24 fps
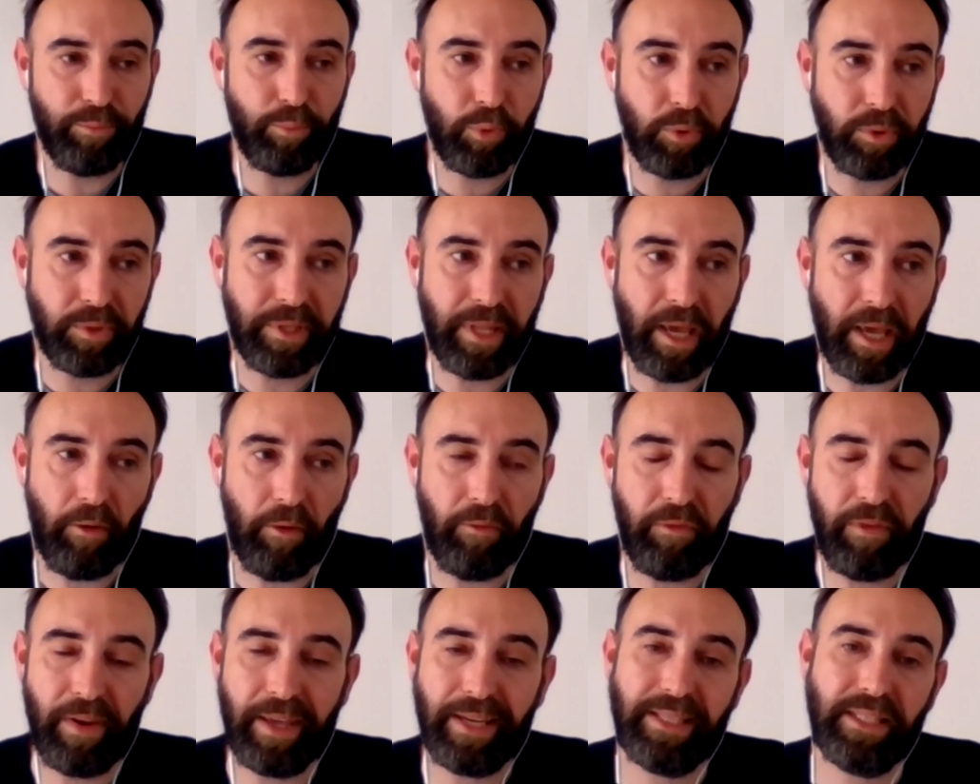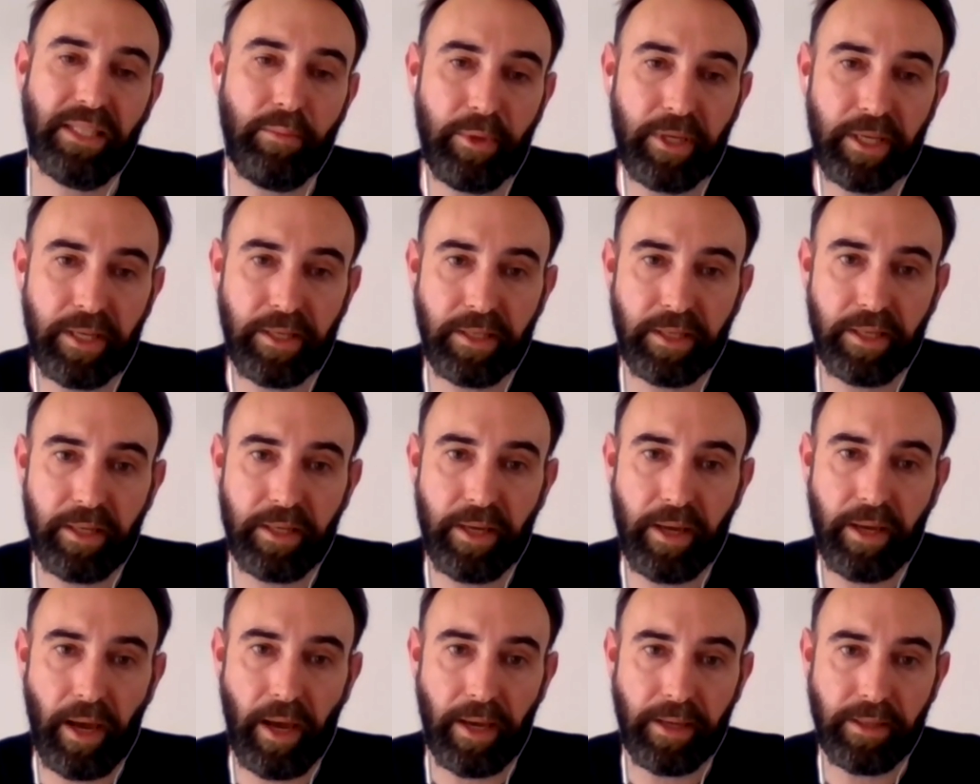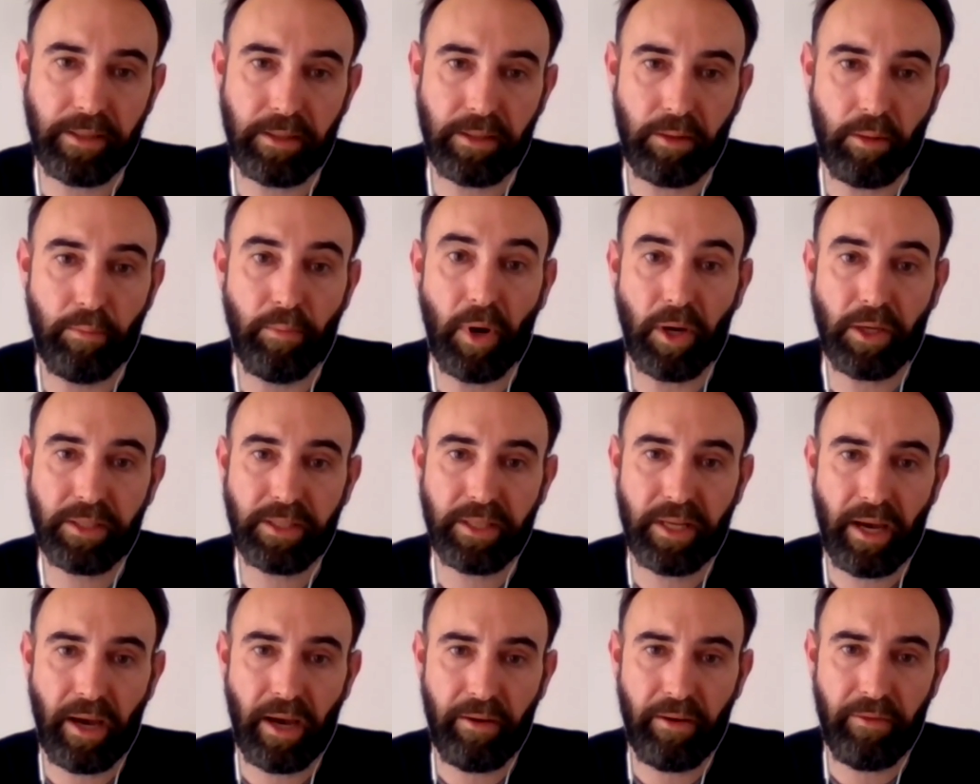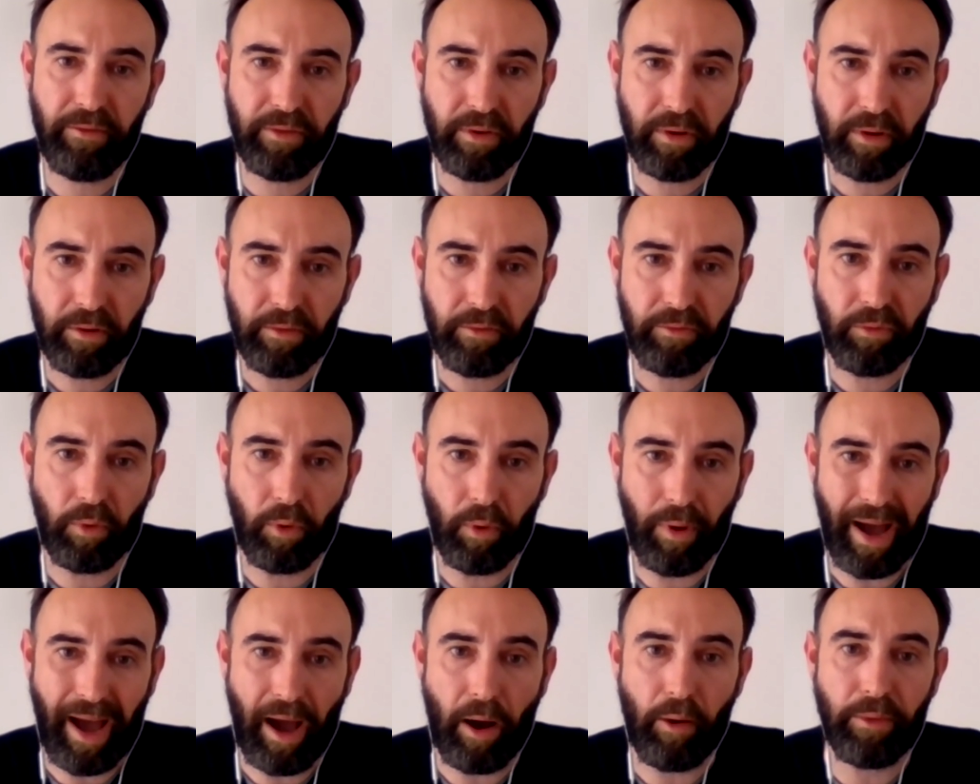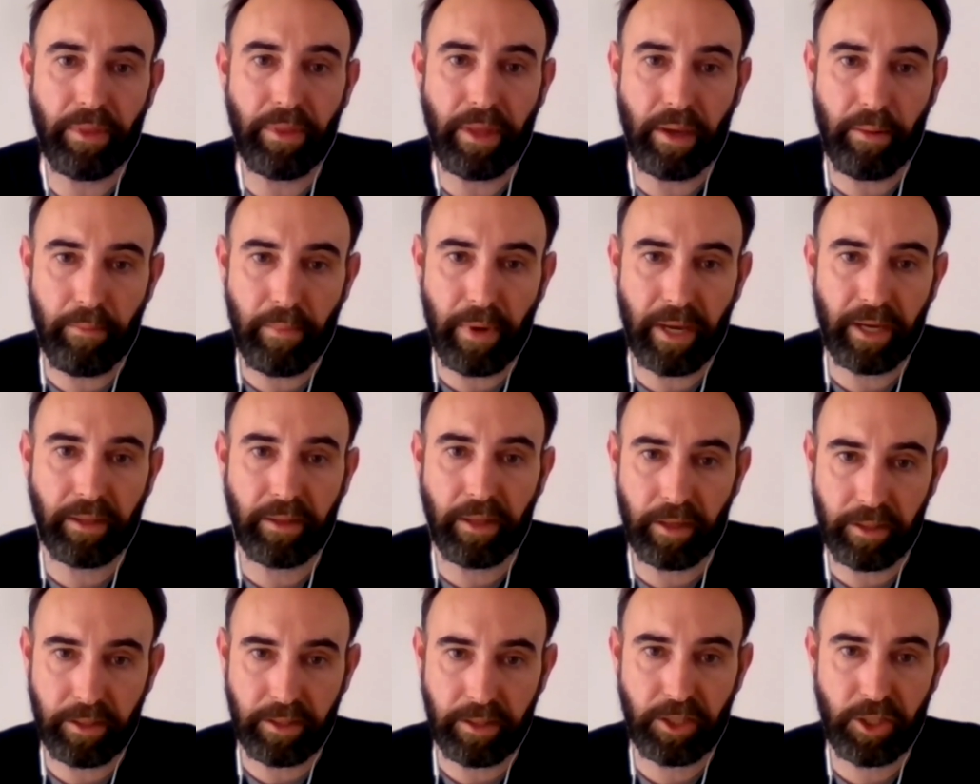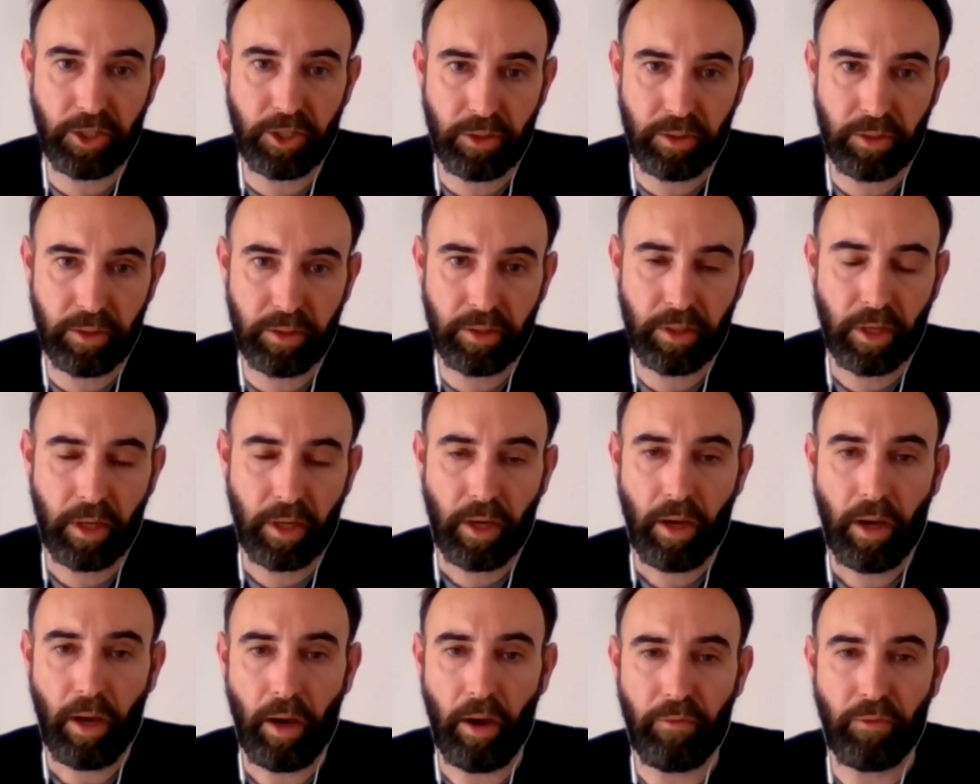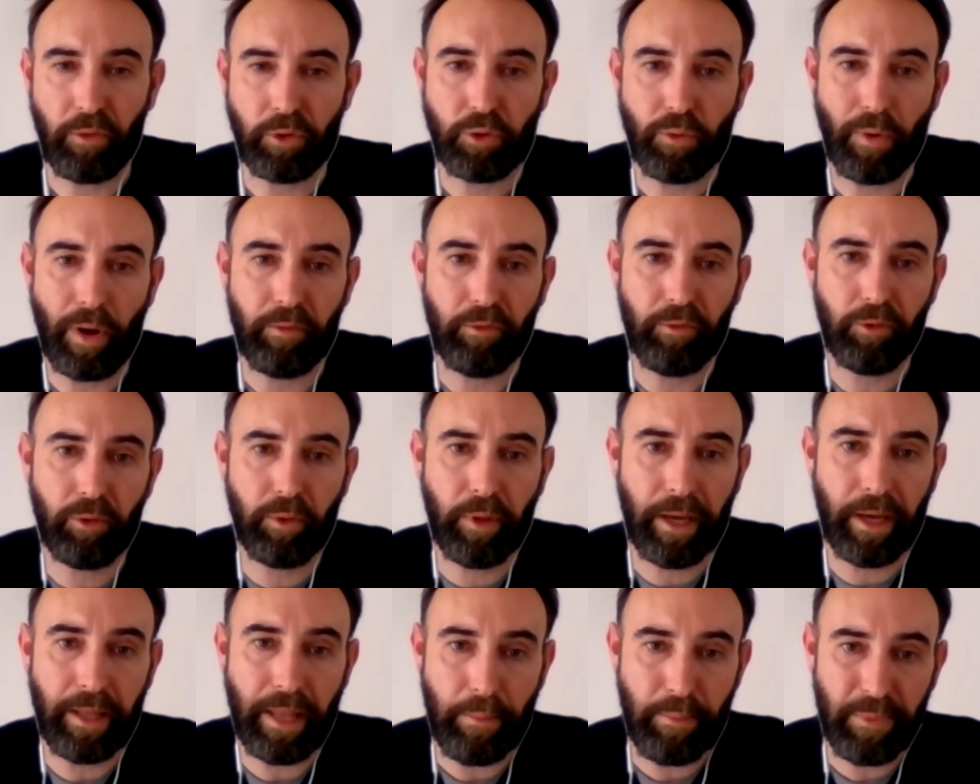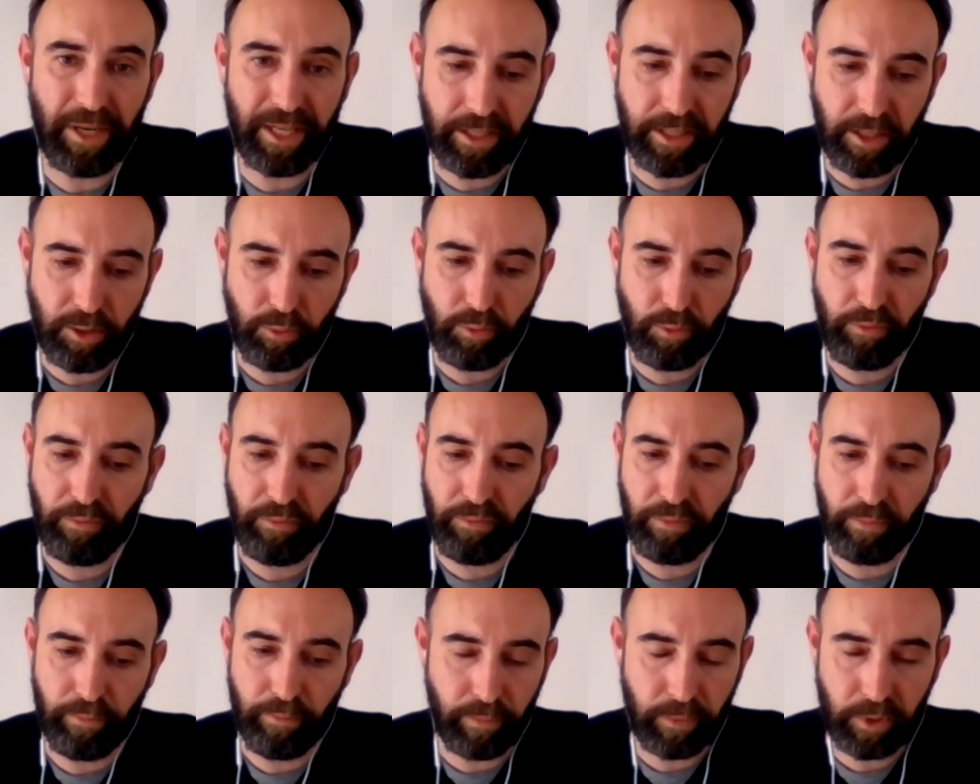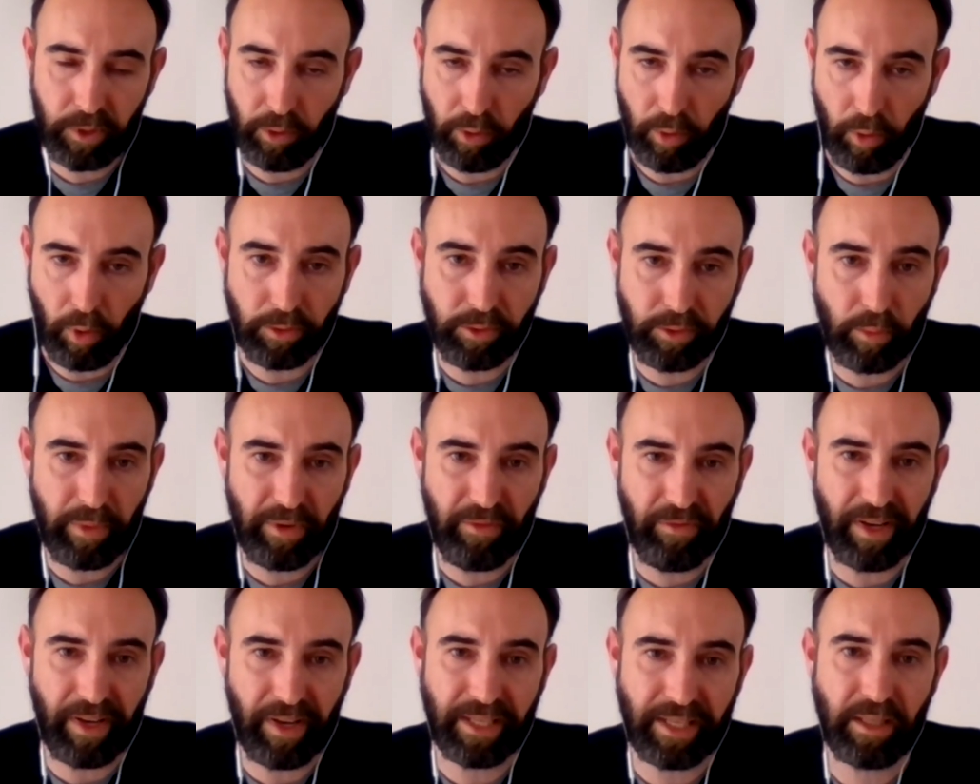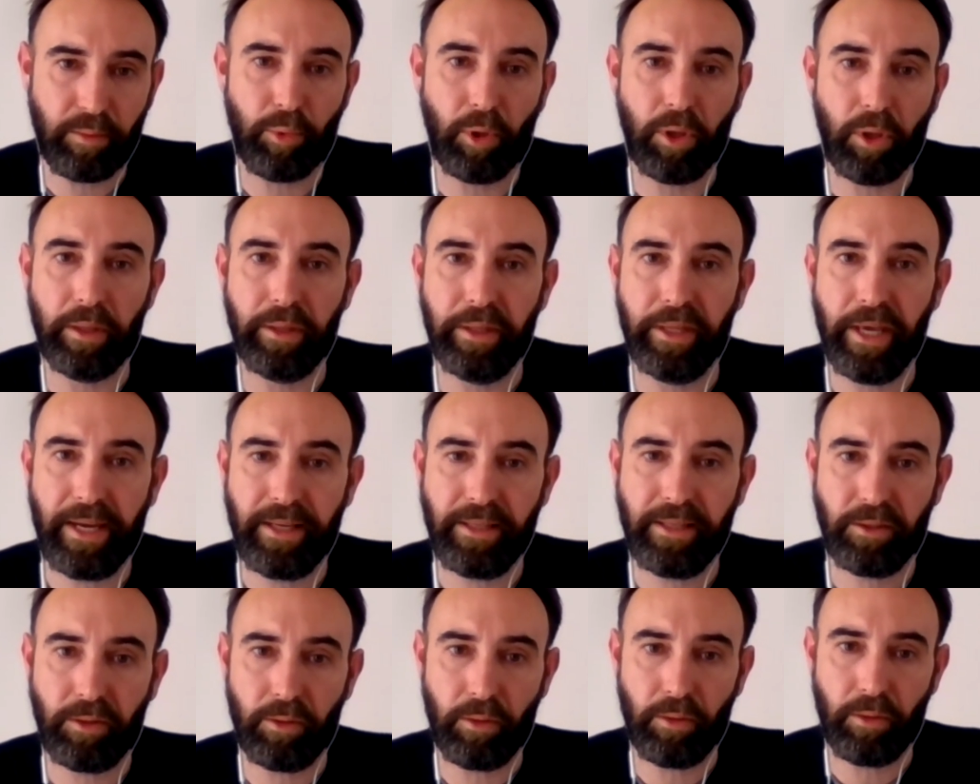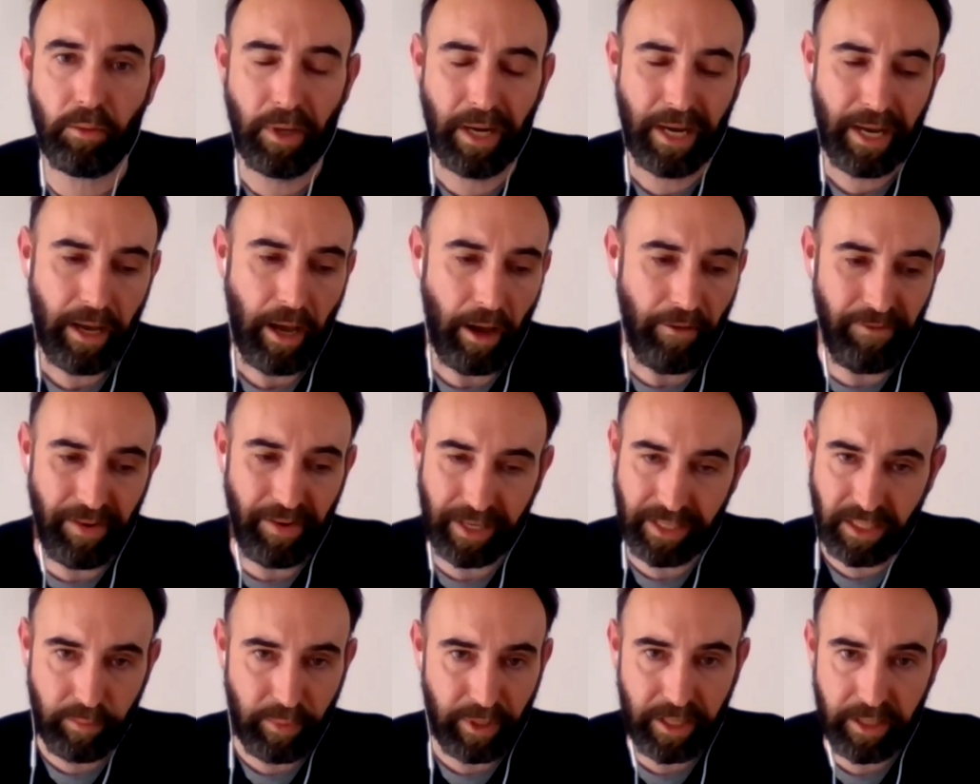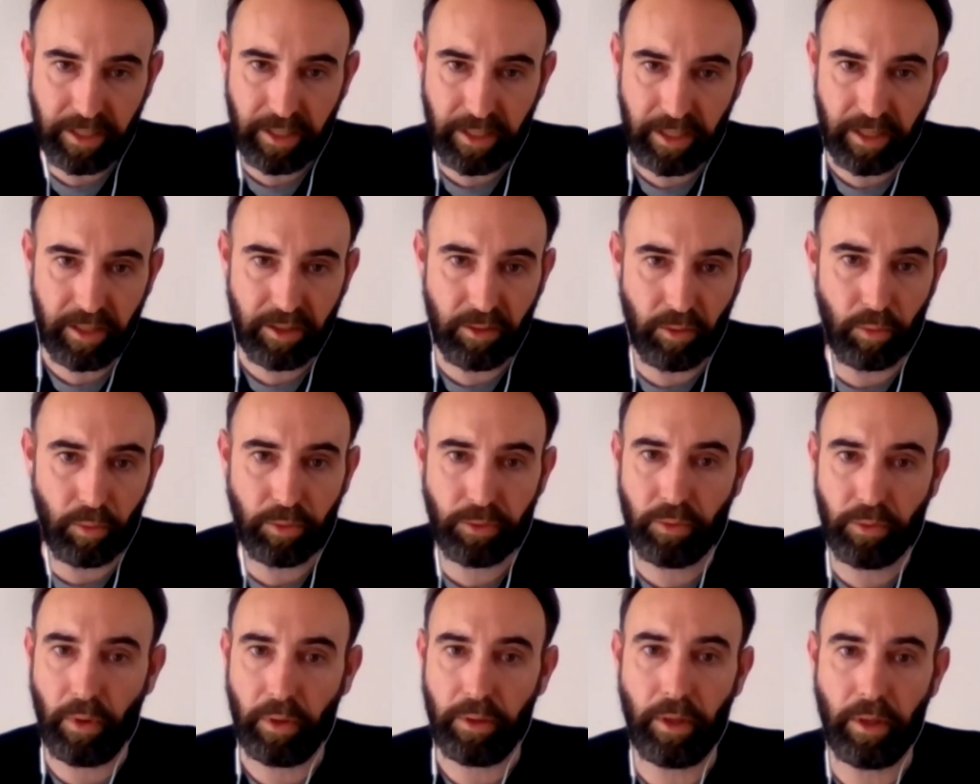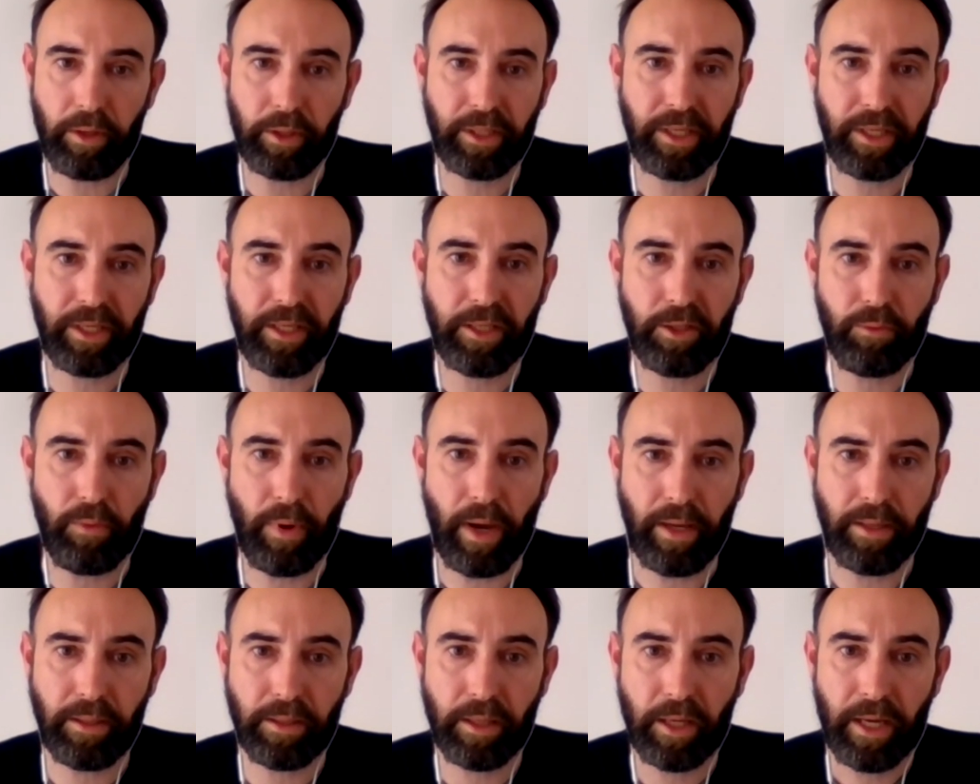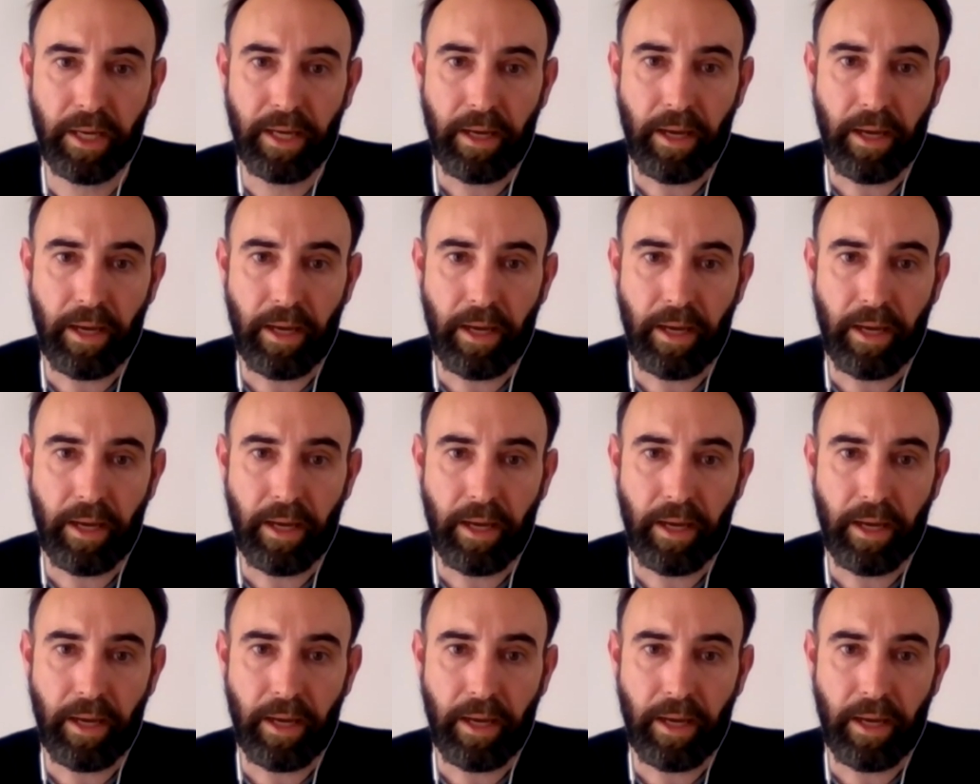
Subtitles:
put now flexibility as the must-have for how they make their decision for travel, and ability to also be flexible on dates. So flexibility is also another key trend.